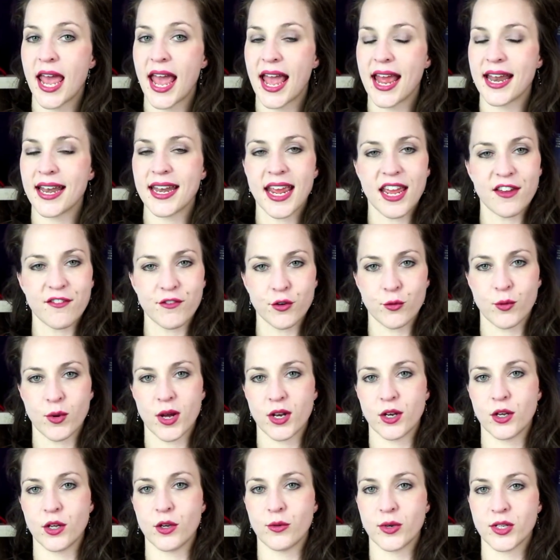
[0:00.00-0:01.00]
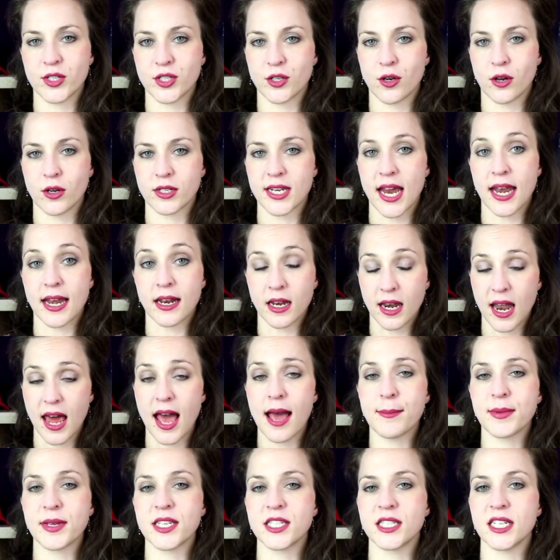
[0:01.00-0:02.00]
and everyone who is not an
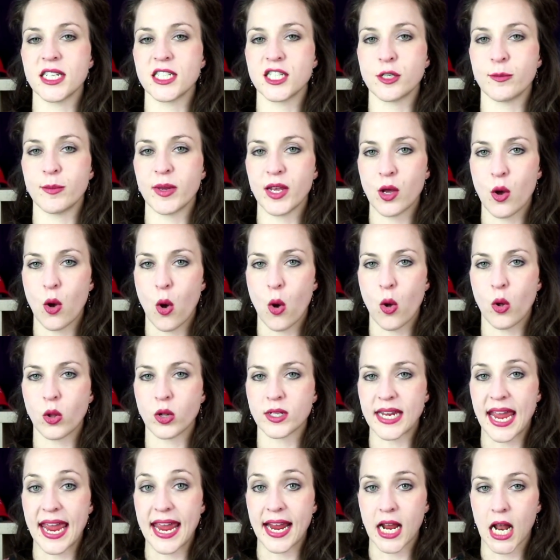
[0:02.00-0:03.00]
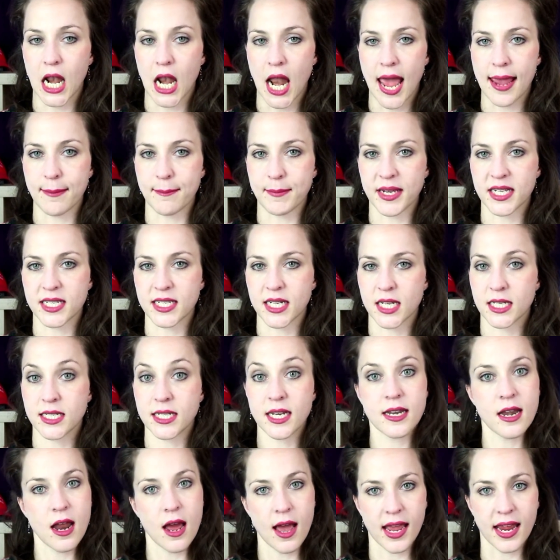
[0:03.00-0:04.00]
alarmist is to be called a climate
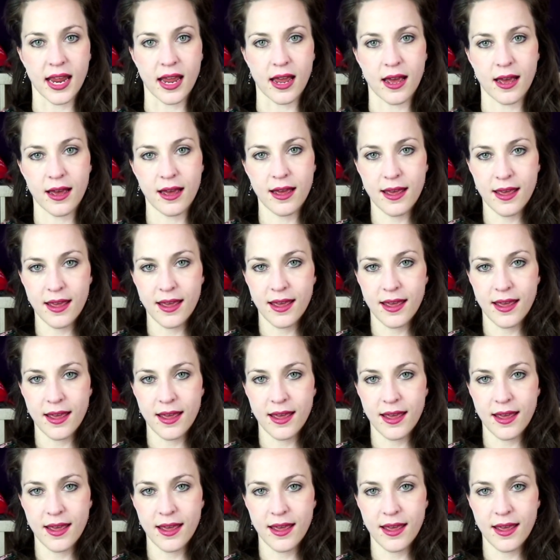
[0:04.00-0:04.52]
denier.